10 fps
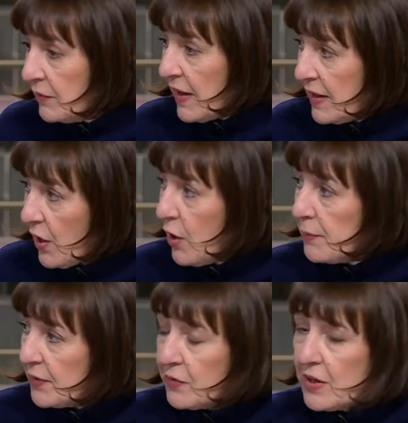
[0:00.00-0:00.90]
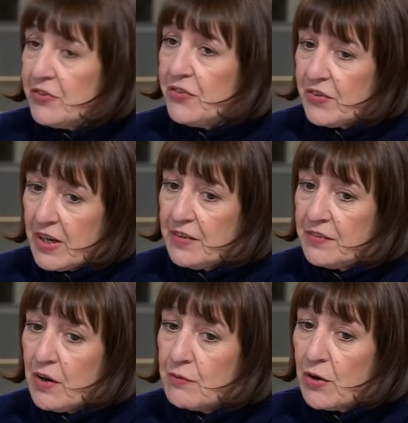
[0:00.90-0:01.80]
take up donations again
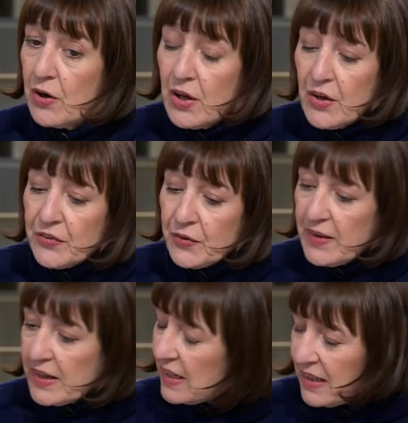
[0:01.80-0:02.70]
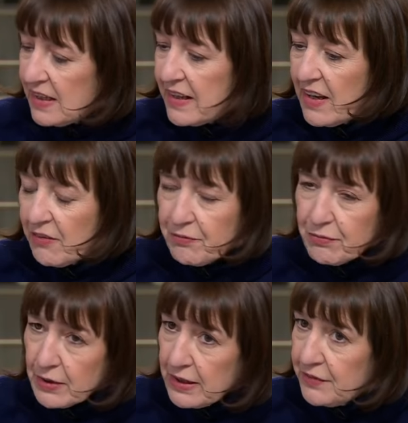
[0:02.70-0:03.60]
to UNRWA. So they're clearly a
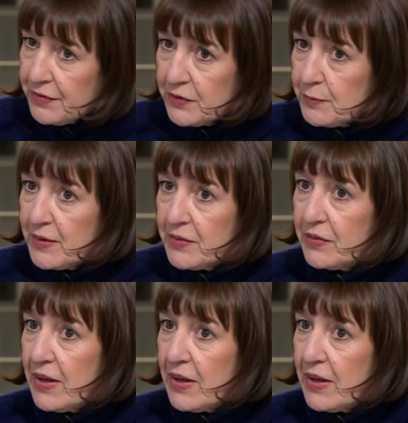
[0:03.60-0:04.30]
really fundamental